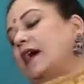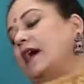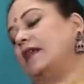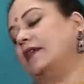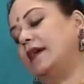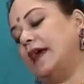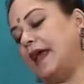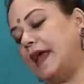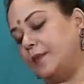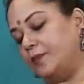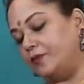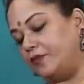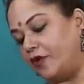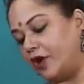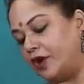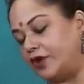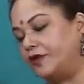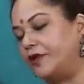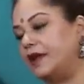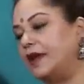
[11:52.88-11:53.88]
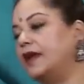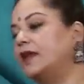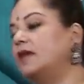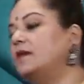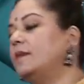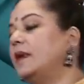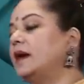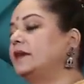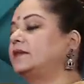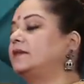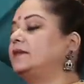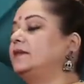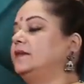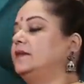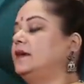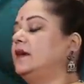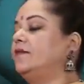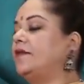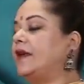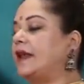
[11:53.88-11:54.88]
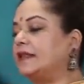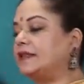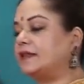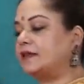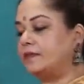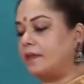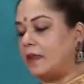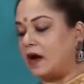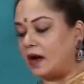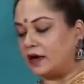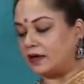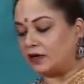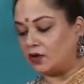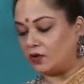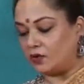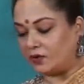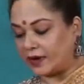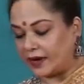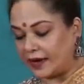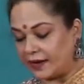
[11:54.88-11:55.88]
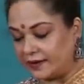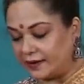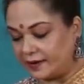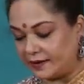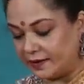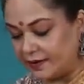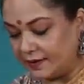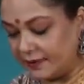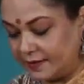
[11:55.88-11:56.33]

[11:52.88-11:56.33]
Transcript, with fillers: color embroidery in mustard. A very smart looking,